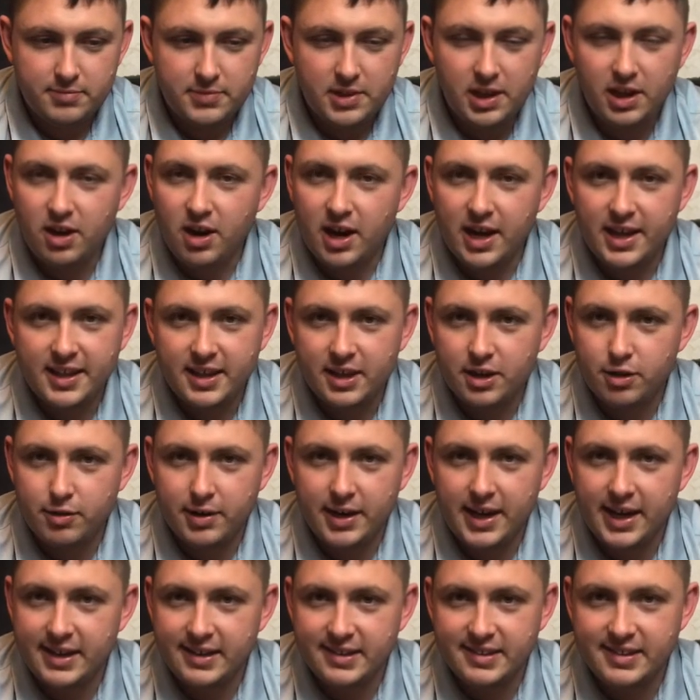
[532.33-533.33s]
the guy that
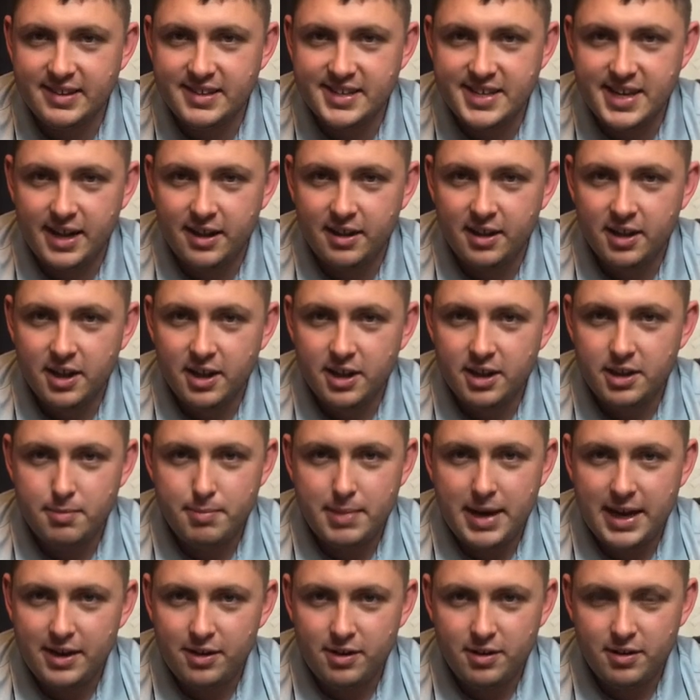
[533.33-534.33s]
created the
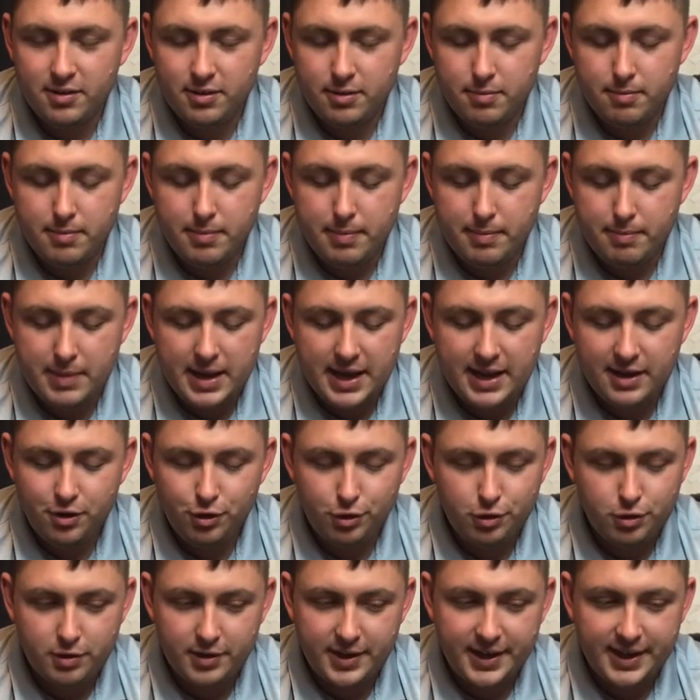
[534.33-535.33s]
man
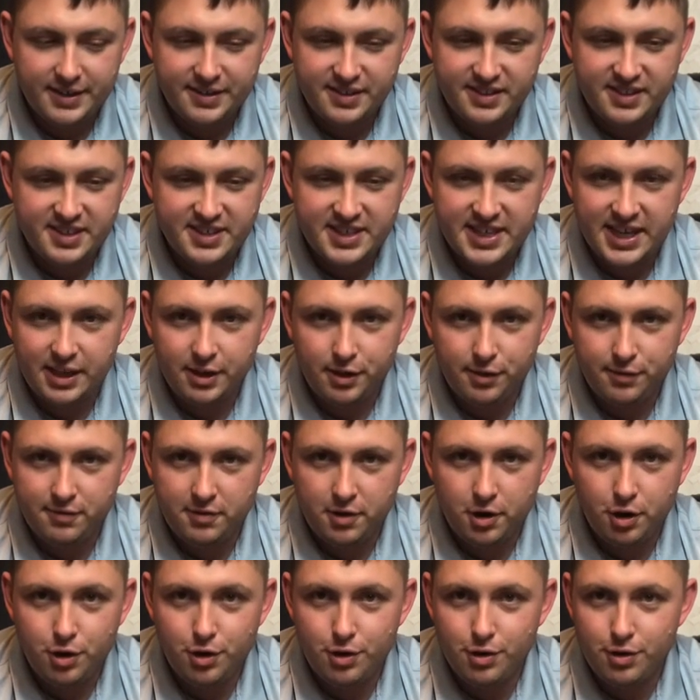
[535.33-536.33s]
who created the
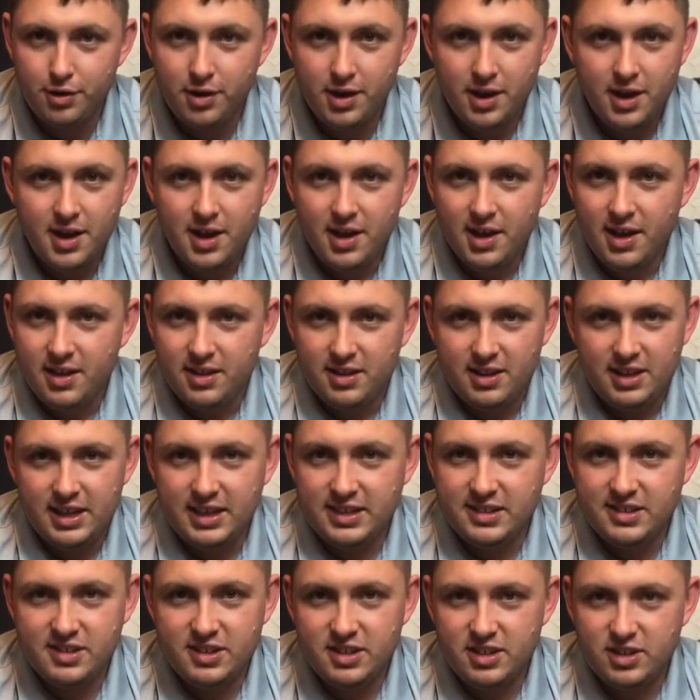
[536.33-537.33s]
telephone.
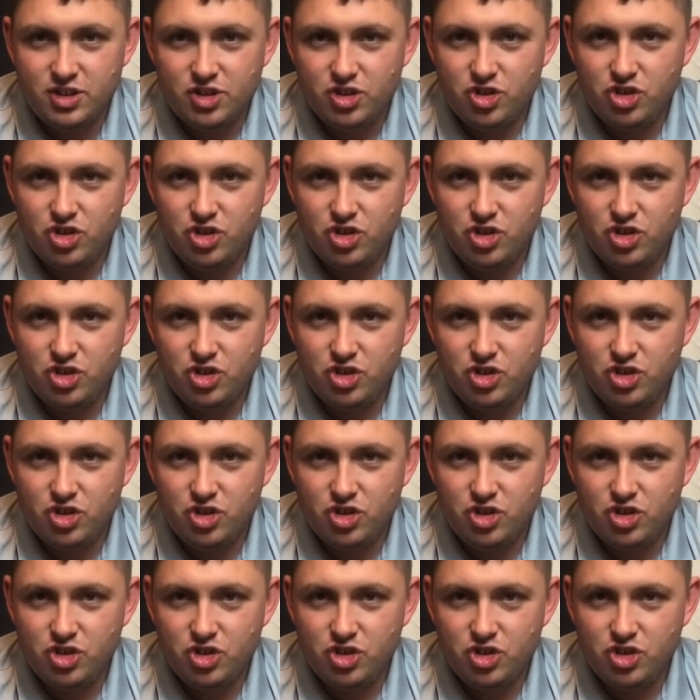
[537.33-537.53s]
It's